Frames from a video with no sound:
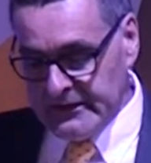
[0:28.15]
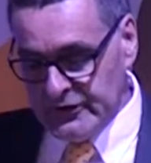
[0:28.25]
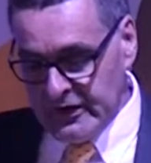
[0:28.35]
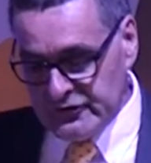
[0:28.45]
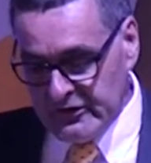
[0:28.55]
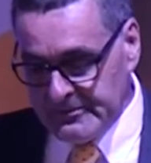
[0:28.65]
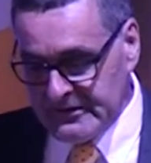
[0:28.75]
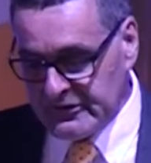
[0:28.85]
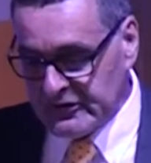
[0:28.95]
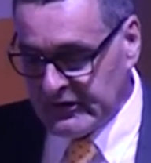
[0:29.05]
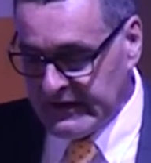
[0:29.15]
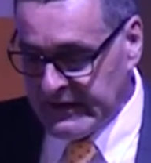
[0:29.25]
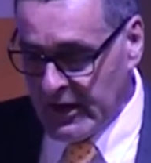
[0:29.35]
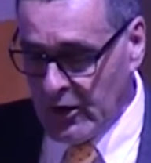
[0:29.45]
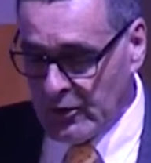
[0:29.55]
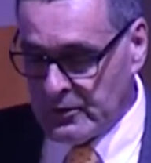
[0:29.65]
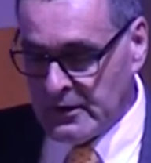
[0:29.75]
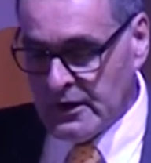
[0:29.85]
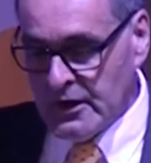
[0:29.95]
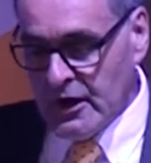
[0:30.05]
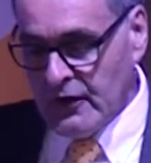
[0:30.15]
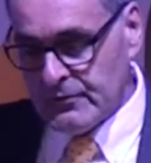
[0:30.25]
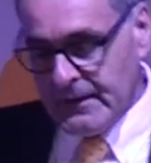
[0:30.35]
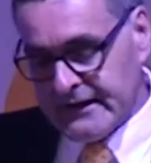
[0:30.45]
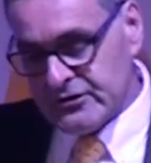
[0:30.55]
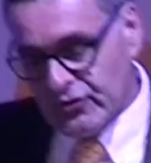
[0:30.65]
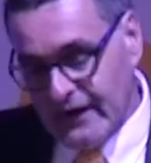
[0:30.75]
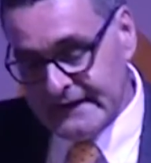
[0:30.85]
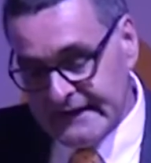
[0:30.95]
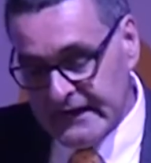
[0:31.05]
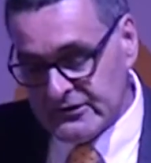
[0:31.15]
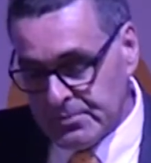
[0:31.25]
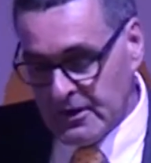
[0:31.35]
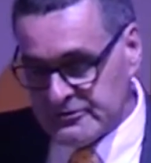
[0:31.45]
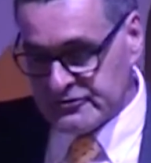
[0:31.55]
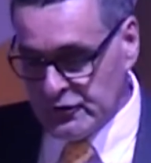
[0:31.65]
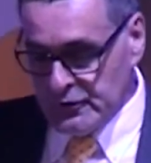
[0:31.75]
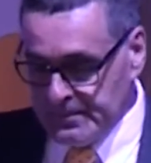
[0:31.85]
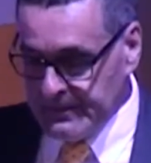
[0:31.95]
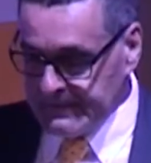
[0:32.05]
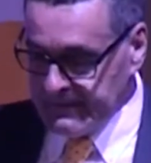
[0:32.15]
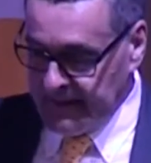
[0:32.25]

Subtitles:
And Jeremy is the CEO of the Black Training and Enterprise Group